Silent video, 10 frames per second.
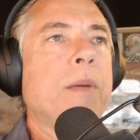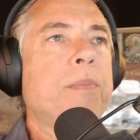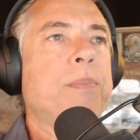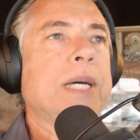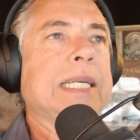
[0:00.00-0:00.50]

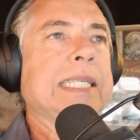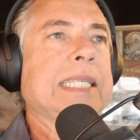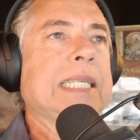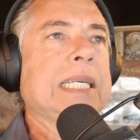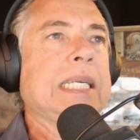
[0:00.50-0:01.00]
But
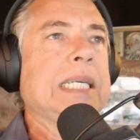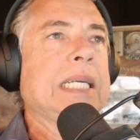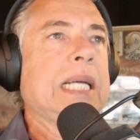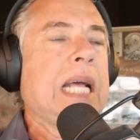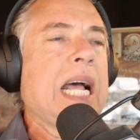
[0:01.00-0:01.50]

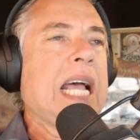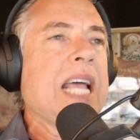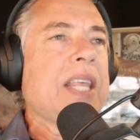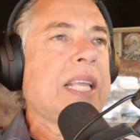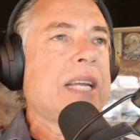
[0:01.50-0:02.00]

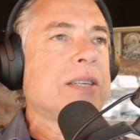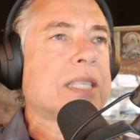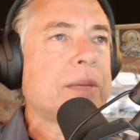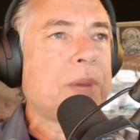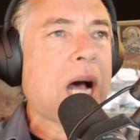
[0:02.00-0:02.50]
I think there are
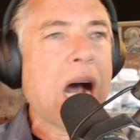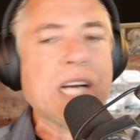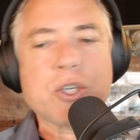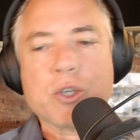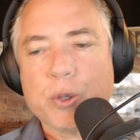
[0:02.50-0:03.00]
some
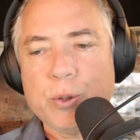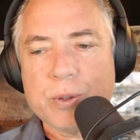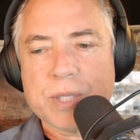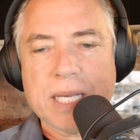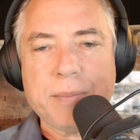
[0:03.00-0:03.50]
harsh
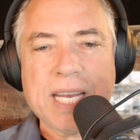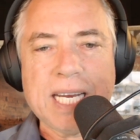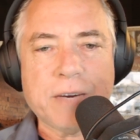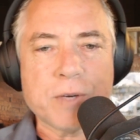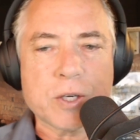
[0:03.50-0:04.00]
truths in many
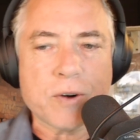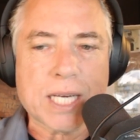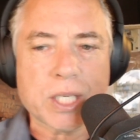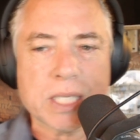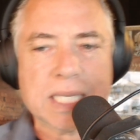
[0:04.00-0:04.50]
different
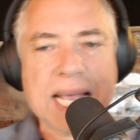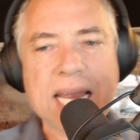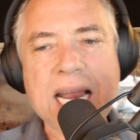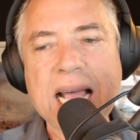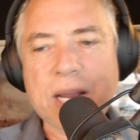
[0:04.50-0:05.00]
directions,
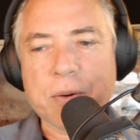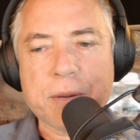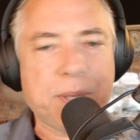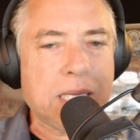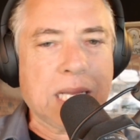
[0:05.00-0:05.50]
and I don't want
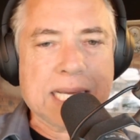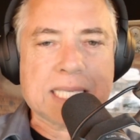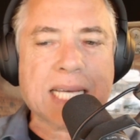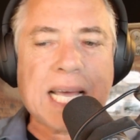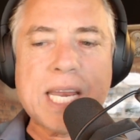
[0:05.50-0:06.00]
to be like
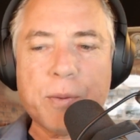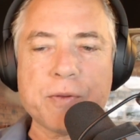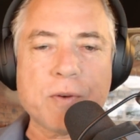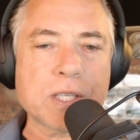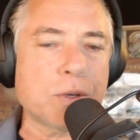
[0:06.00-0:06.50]
siding
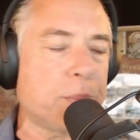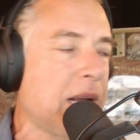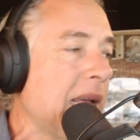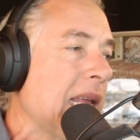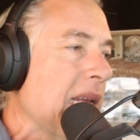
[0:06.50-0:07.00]
with Russell
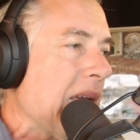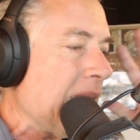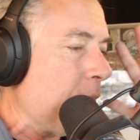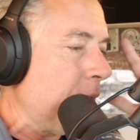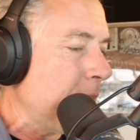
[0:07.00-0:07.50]
Brand. I
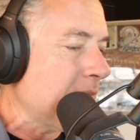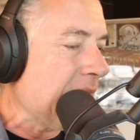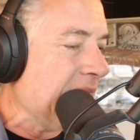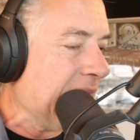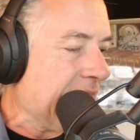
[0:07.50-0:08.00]
don't want to be
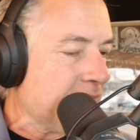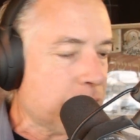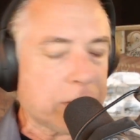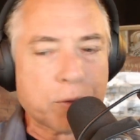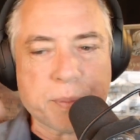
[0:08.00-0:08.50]
siding against
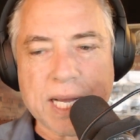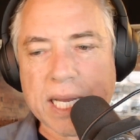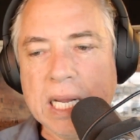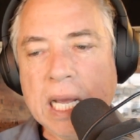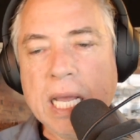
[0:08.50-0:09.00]
Russell
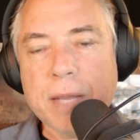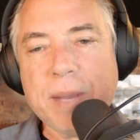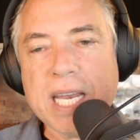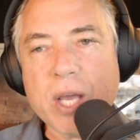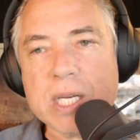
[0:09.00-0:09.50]
Brand. You
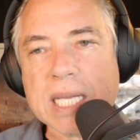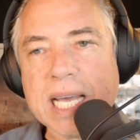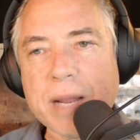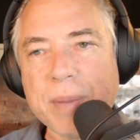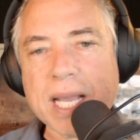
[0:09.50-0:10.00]
may notice
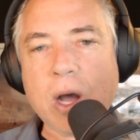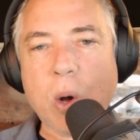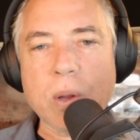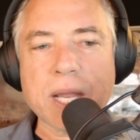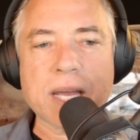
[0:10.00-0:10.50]
I don't make a
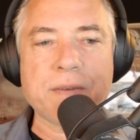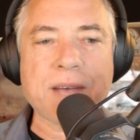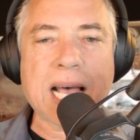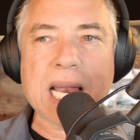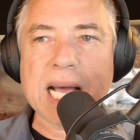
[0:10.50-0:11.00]
whole lot of
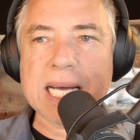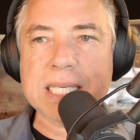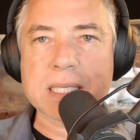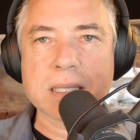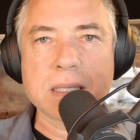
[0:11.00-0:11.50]

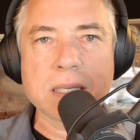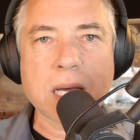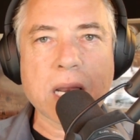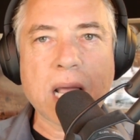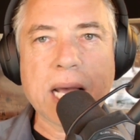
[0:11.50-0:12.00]
allies
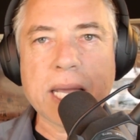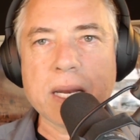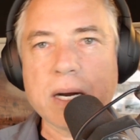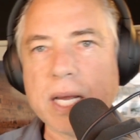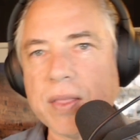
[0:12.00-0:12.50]
online,
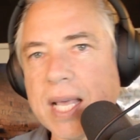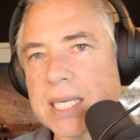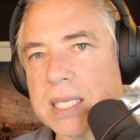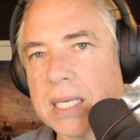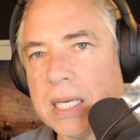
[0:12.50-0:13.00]
right?
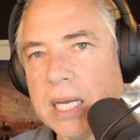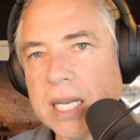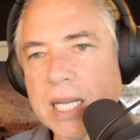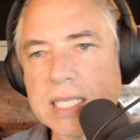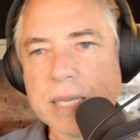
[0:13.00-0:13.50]
That's
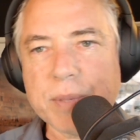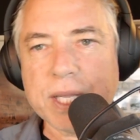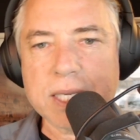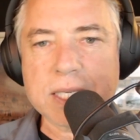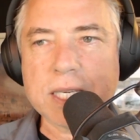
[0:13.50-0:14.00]
not
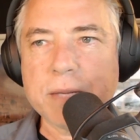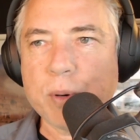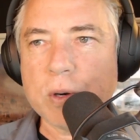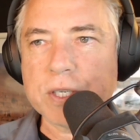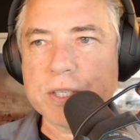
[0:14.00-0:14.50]
something that's
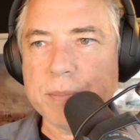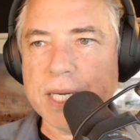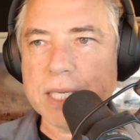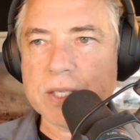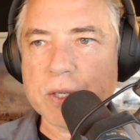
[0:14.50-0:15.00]
important to
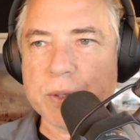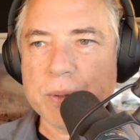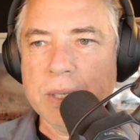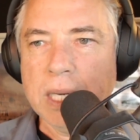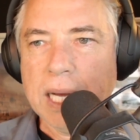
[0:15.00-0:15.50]
me. So
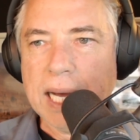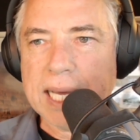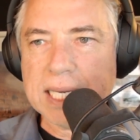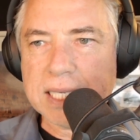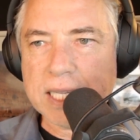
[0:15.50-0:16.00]
I
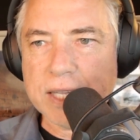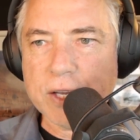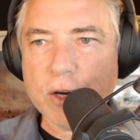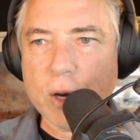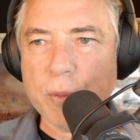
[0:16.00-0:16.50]
guess the
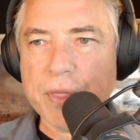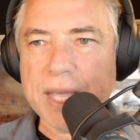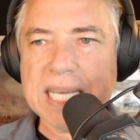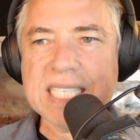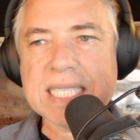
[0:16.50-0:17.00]
normal
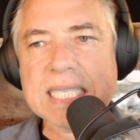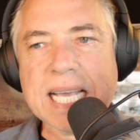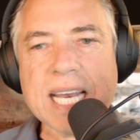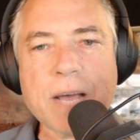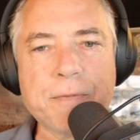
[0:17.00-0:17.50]
thing is you
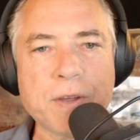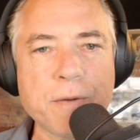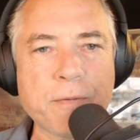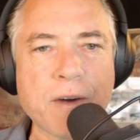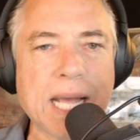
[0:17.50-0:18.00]
stand up for your
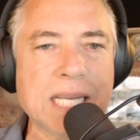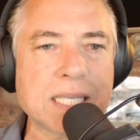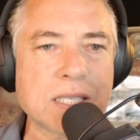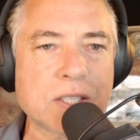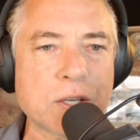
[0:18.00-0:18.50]

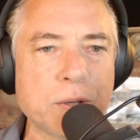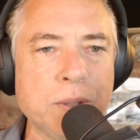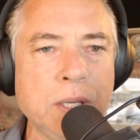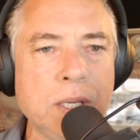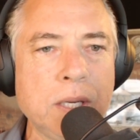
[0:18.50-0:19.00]
friends, and so
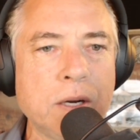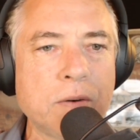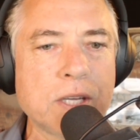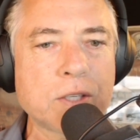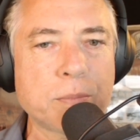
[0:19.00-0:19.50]

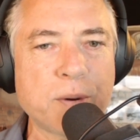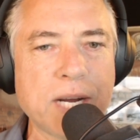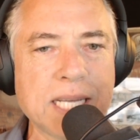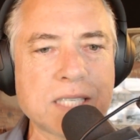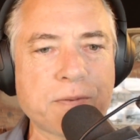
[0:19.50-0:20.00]
Russell
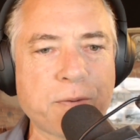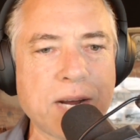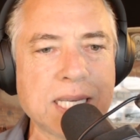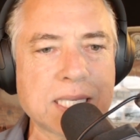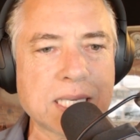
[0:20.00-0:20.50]
Brand's
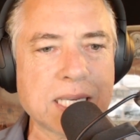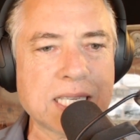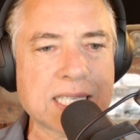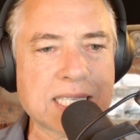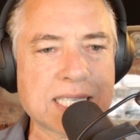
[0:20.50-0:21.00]
friends are
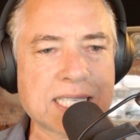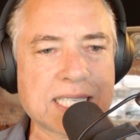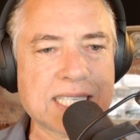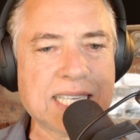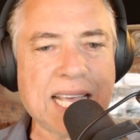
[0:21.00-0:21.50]

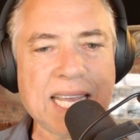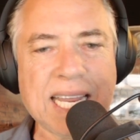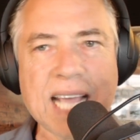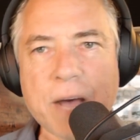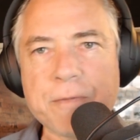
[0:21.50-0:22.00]

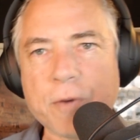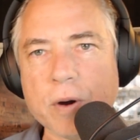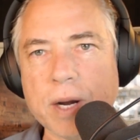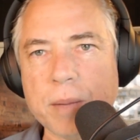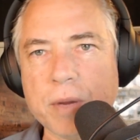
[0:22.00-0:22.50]
standing up
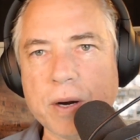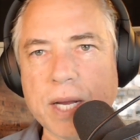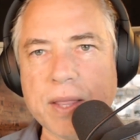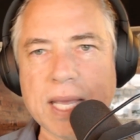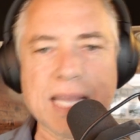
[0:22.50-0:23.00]
for him, all
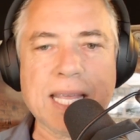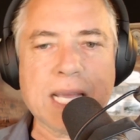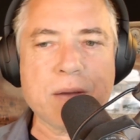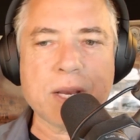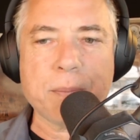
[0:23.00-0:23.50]
right? They're
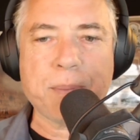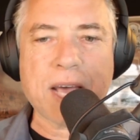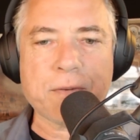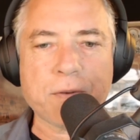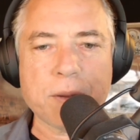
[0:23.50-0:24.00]
going to
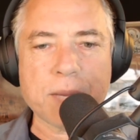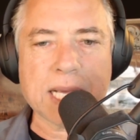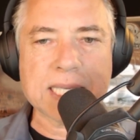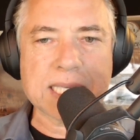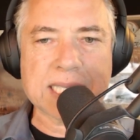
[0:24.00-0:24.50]
bat for him
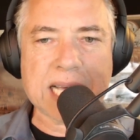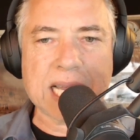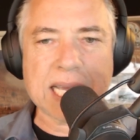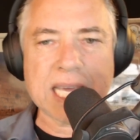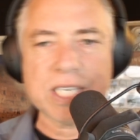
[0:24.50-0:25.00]
against these
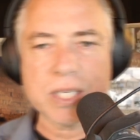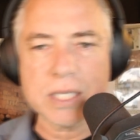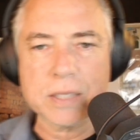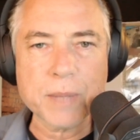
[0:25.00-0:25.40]
allegations.